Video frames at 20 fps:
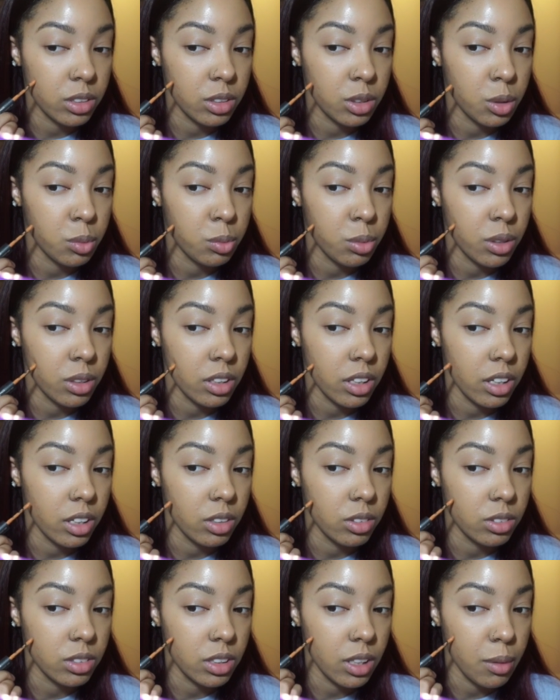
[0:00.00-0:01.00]
and you put that
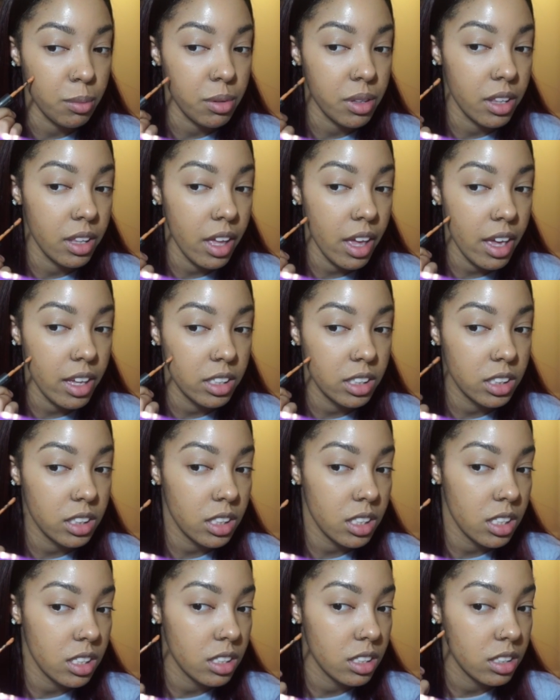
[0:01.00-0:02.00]
on top of that.
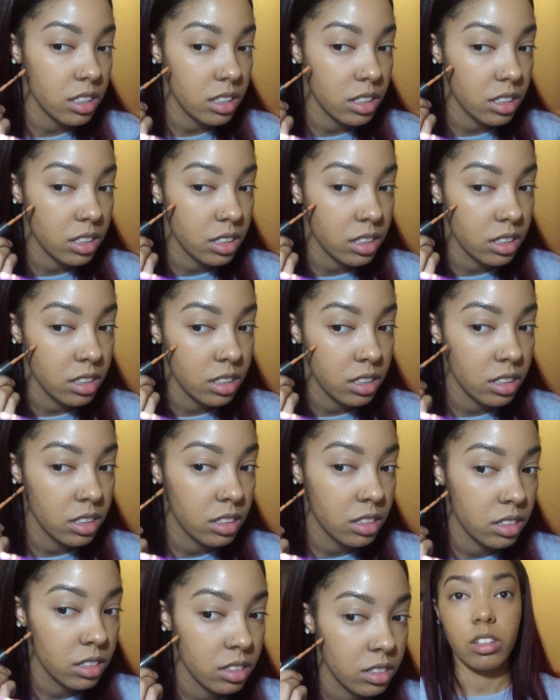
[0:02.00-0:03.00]

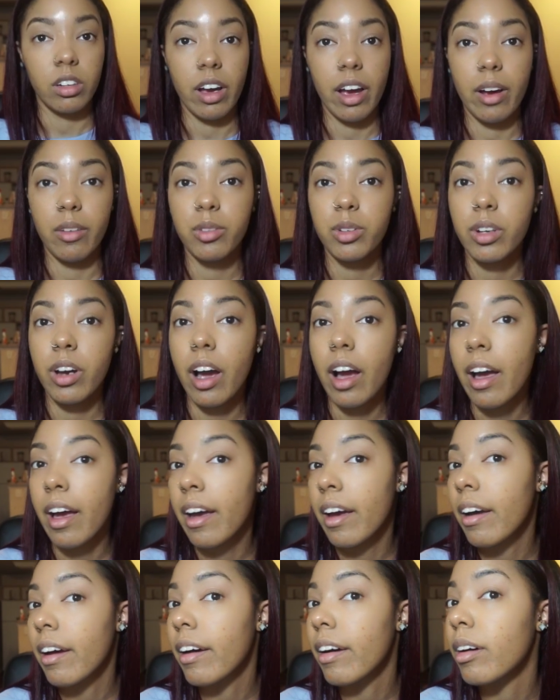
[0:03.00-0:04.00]
So after I
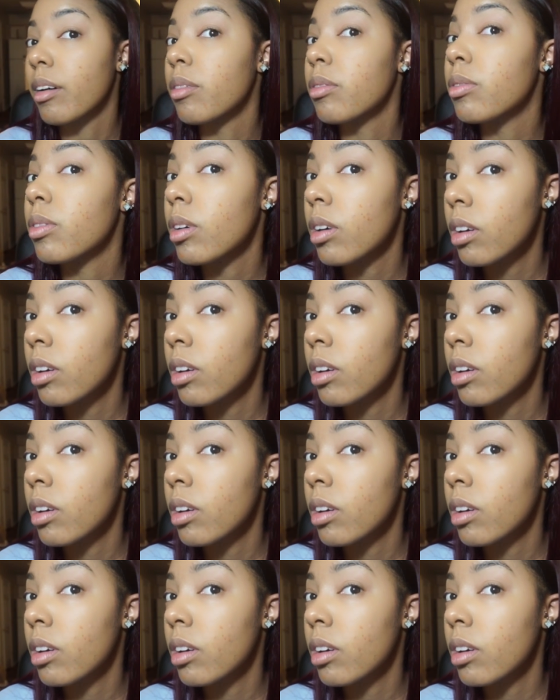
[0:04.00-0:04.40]
have